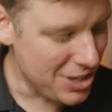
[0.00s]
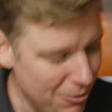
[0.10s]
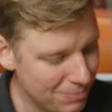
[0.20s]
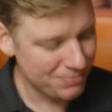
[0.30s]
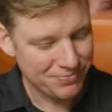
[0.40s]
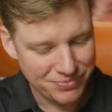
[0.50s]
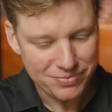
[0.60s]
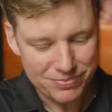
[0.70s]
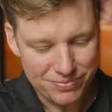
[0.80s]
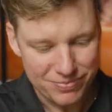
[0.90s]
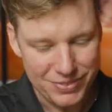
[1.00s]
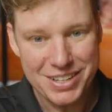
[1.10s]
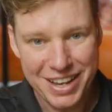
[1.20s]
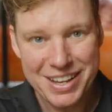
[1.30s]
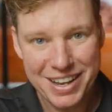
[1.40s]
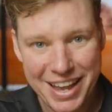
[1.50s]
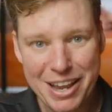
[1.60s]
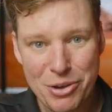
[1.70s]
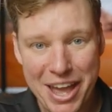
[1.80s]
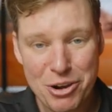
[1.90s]
So hang,
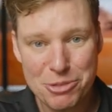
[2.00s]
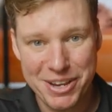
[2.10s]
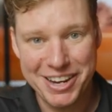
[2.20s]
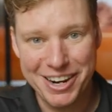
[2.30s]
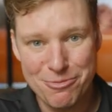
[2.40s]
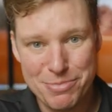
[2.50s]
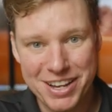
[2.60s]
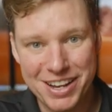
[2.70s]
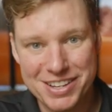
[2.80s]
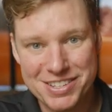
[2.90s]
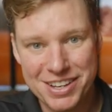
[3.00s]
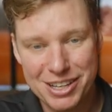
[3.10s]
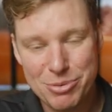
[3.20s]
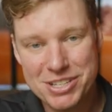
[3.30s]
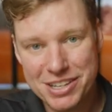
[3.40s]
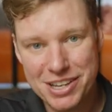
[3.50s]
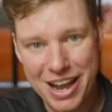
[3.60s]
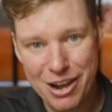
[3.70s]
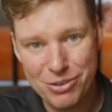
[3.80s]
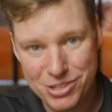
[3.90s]
hang with me here because let me tell you
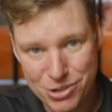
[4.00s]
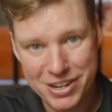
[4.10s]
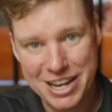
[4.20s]
how you can